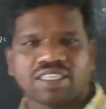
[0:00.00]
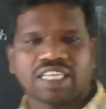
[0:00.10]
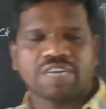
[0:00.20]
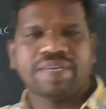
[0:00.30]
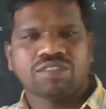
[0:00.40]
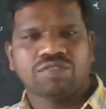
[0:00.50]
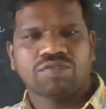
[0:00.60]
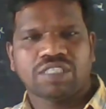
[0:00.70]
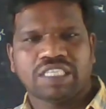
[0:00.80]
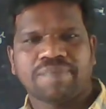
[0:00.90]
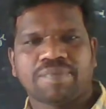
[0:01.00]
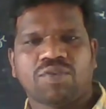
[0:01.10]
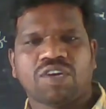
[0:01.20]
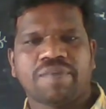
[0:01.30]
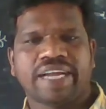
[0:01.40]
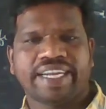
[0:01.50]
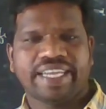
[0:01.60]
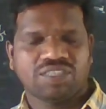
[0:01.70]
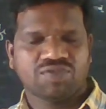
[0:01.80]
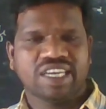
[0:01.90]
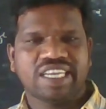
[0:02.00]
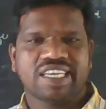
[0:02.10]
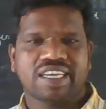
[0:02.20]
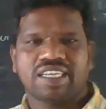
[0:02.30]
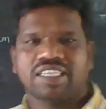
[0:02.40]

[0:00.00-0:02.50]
That means so C program contains what here?